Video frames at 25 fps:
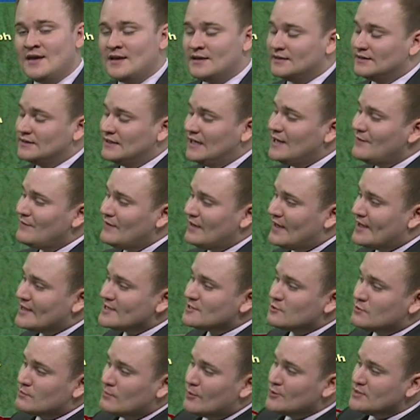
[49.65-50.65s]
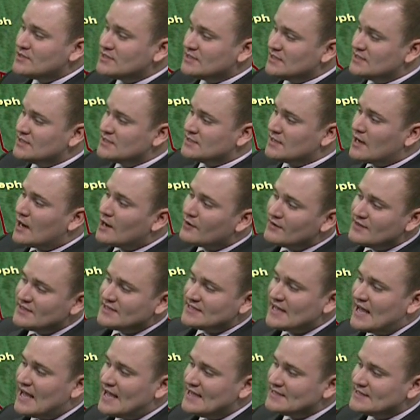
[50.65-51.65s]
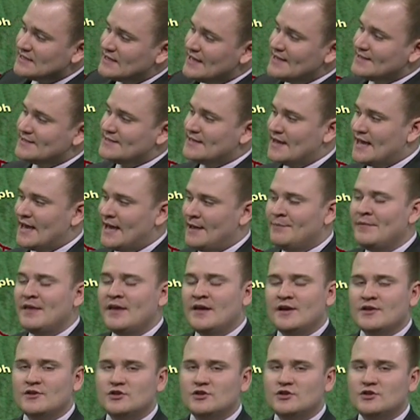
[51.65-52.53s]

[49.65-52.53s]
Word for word: leaving us with mostly starry skies late tonight,